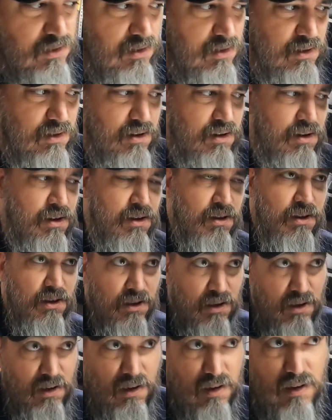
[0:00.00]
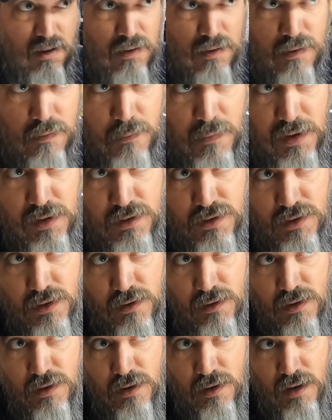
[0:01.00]
son. Make
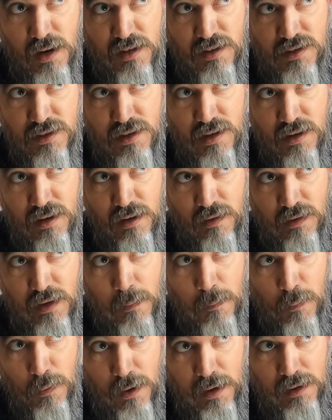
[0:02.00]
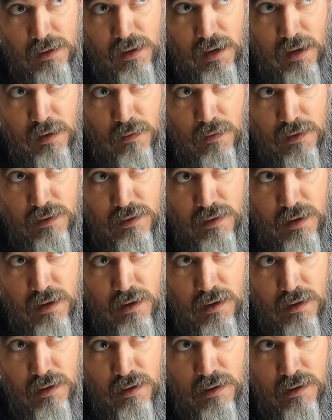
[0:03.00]
sure that you're not sitting on that brake line right
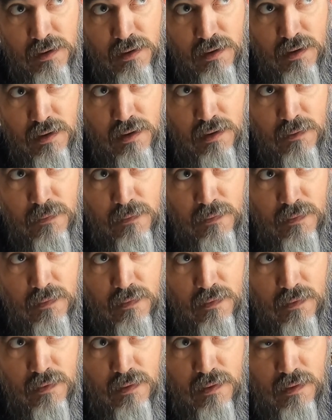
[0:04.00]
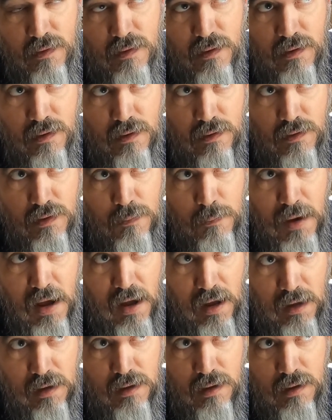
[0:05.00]
there. The brake line, no. The
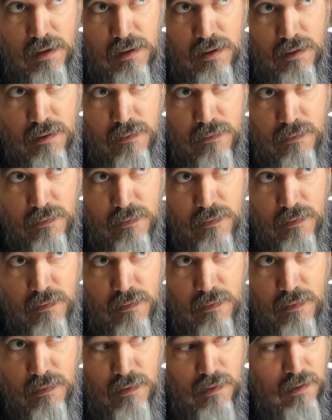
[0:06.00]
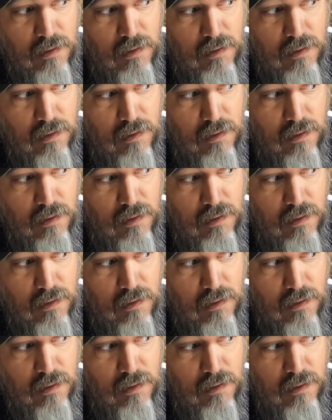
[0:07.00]
back. Right.